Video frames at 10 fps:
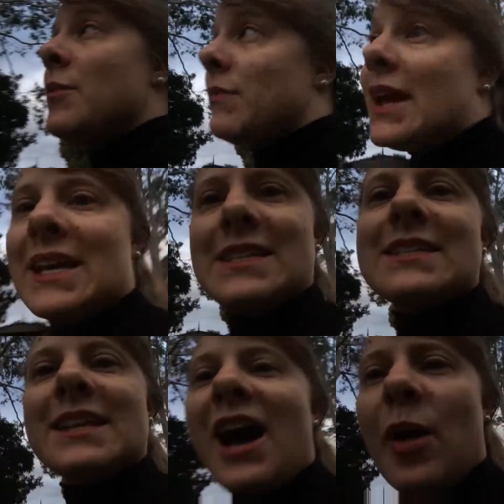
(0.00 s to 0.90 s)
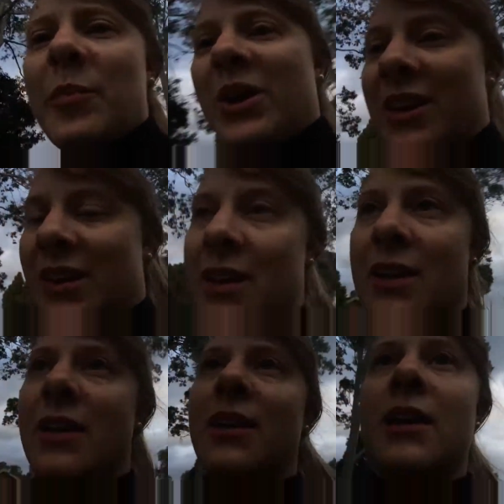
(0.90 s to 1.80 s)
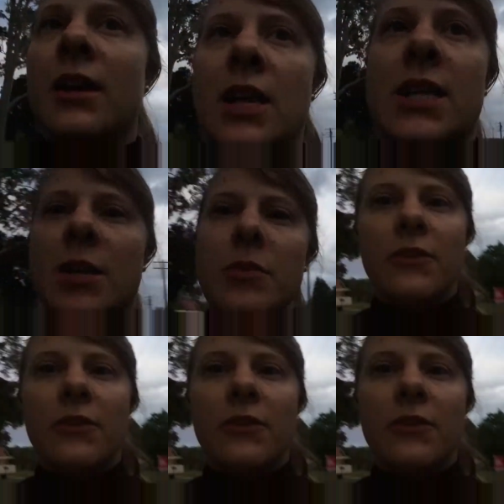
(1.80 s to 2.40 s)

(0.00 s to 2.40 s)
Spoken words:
make it stop. They'd